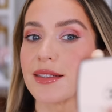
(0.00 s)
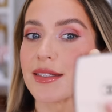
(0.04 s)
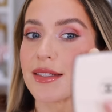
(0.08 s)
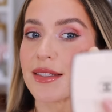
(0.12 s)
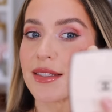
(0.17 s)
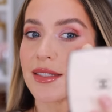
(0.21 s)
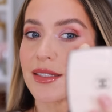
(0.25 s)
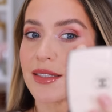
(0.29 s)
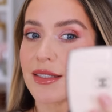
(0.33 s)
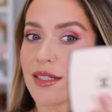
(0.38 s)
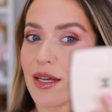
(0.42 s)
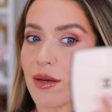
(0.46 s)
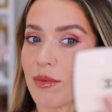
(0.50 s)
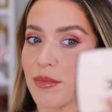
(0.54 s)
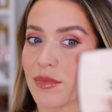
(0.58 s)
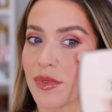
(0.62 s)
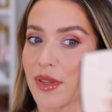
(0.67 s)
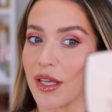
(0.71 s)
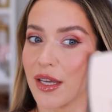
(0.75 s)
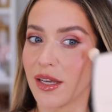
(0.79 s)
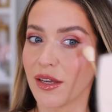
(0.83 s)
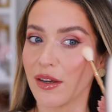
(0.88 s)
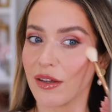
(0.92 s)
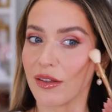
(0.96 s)

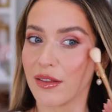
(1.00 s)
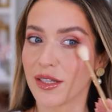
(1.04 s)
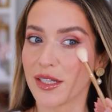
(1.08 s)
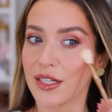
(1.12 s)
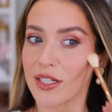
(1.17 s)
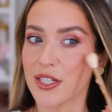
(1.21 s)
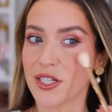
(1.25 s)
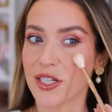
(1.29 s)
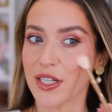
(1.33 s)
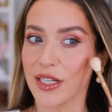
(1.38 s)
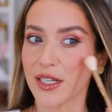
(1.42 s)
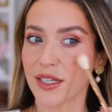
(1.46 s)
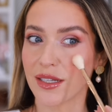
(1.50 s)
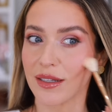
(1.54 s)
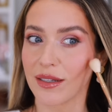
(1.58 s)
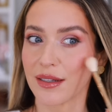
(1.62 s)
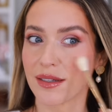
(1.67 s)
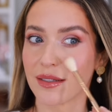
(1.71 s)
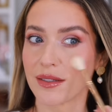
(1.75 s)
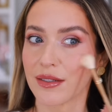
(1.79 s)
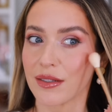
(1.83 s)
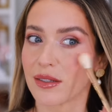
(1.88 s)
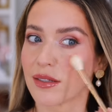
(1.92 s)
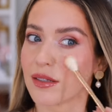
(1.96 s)
something on the
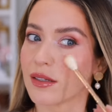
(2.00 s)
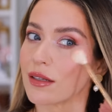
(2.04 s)
cheek.